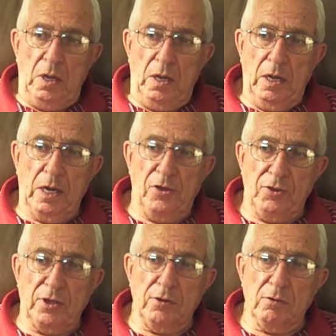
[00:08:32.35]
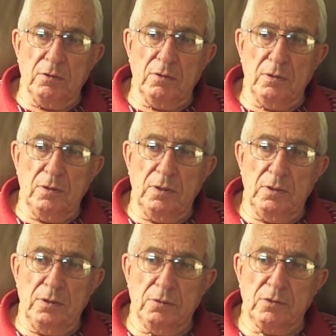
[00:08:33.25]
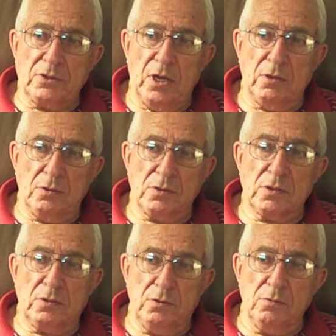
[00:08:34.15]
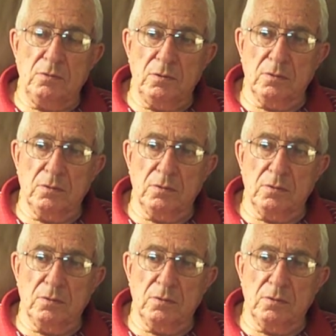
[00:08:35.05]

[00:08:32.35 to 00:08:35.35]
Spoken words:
And I think your intent is that you